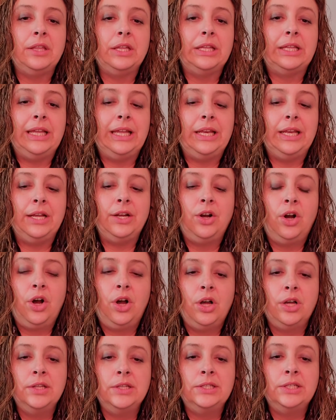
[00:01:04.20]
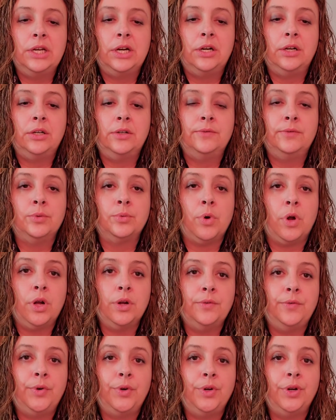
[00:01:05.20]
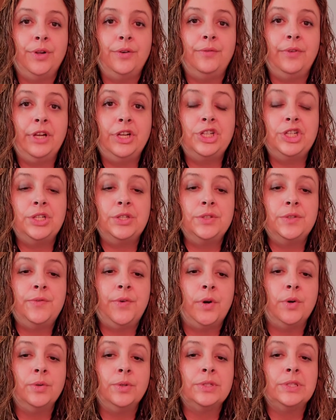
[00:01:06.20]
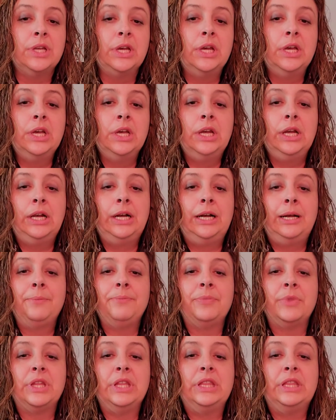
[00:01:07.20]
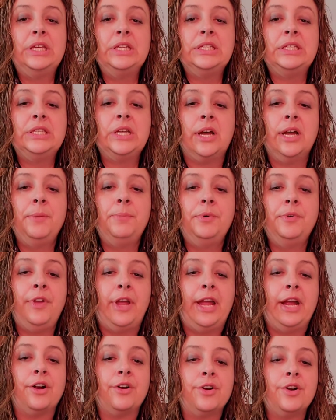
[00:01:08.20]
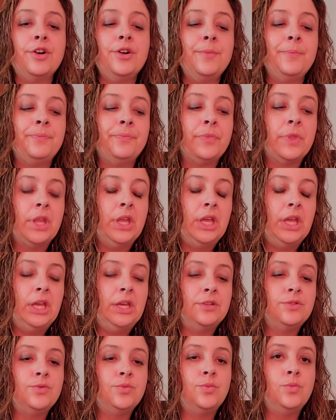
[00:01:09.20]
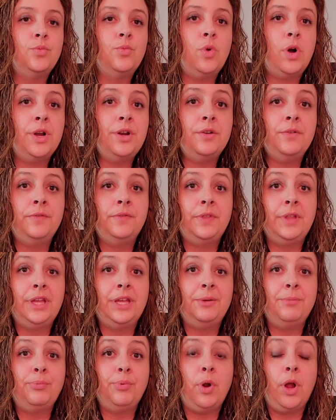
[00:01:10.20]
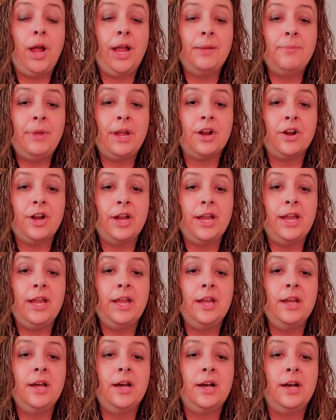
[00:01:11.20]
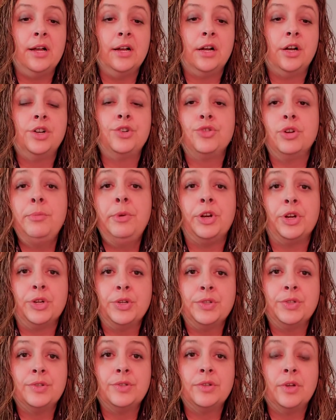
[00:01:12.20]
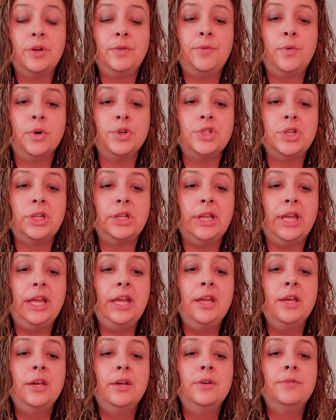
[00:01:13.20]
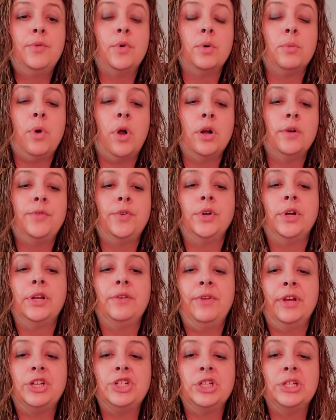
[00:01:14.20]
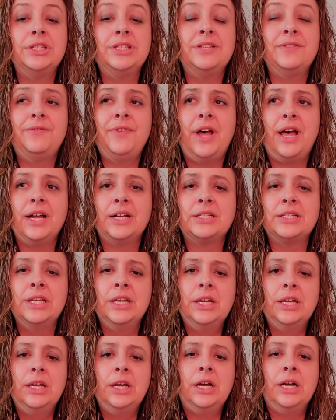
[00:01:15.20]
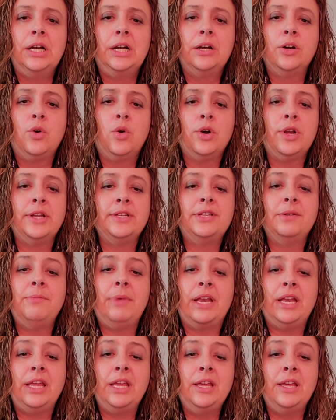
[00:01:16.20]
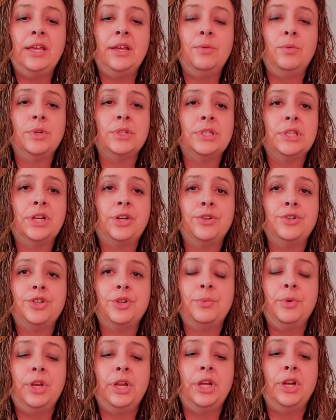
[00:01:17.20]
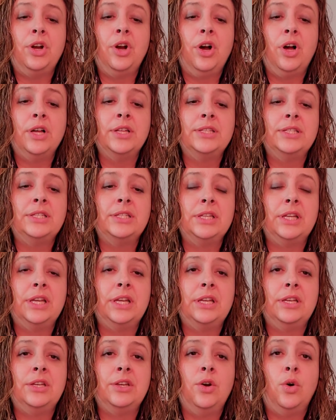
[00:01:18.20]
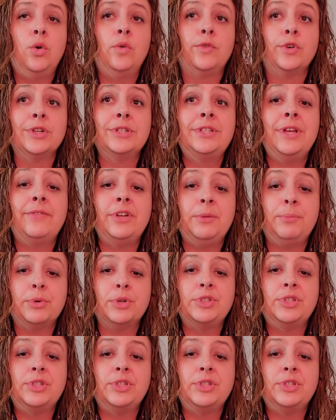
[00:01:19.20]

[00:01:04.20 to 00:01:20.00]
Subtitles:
the leading cause of wrongful convictions, folks. This type of error is one of the primary contributors, unfortunately, for wrongful convictions. In fact, according to many, it was the contributing cause in over 70%